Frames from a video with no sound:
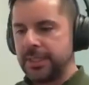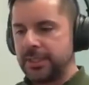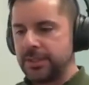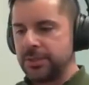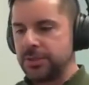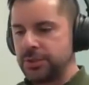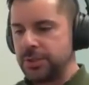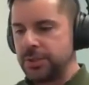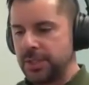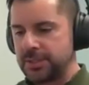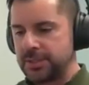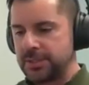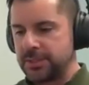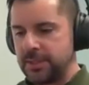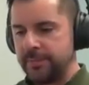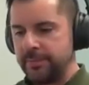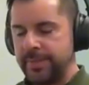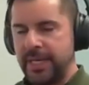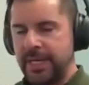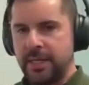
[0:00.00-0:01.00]
in
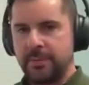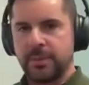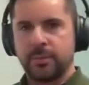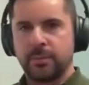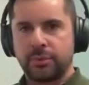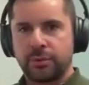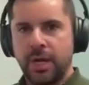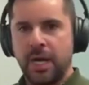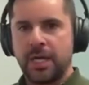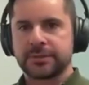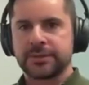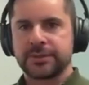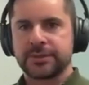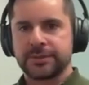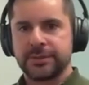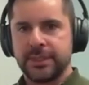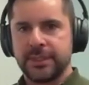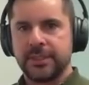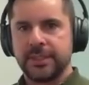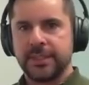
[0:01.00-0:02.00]
just the payment
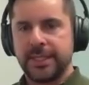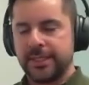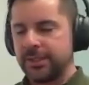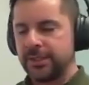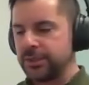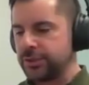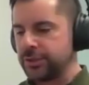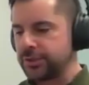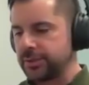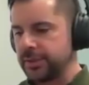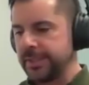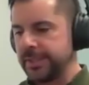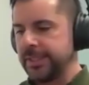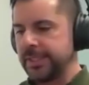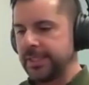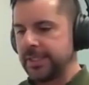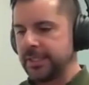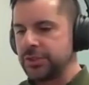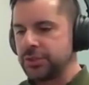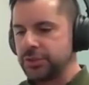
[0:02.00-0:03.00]
processing
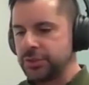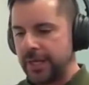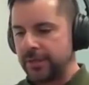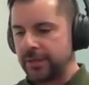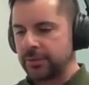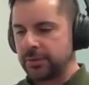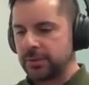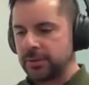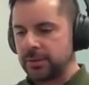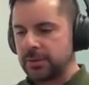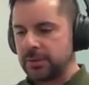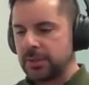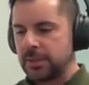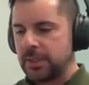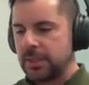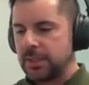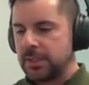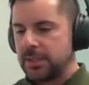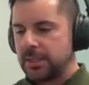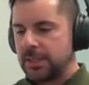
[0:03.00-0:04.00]
industry in general.
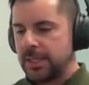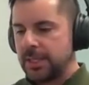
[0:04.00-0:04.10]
